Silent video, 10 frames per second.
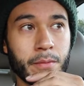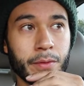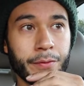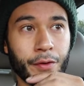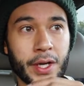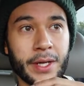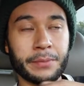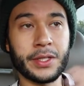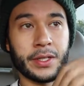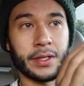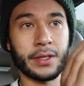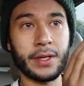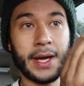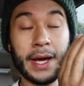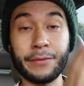for him to
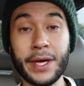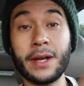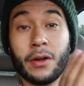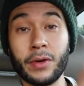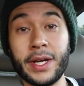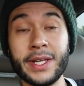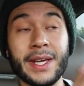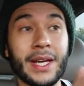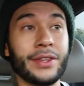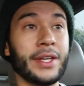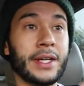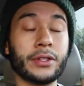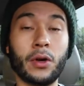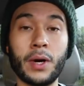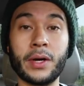have that already and then
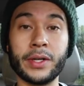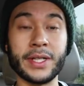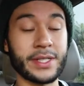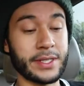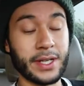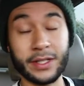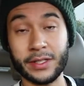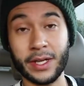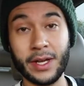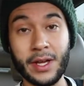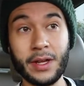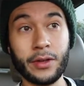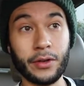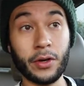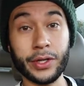go out, and he's like,
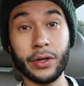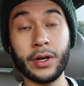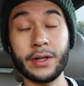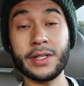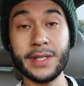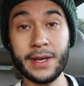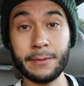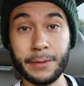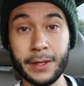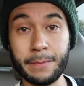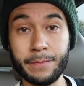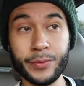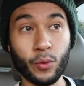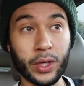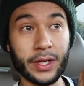no, you don't understand, babe.
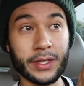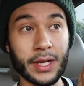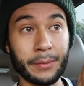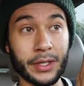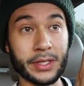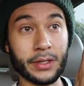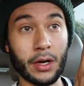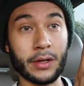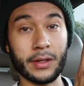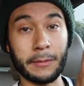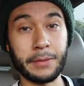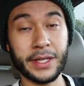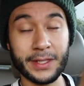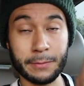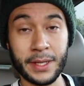I'm going to start the
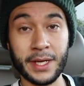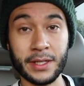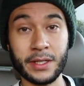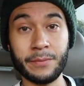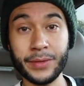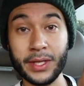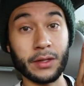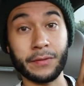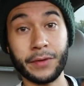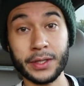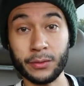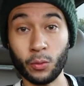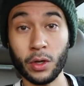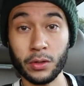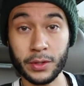biggest band in the
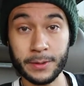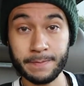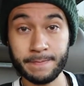fucking world.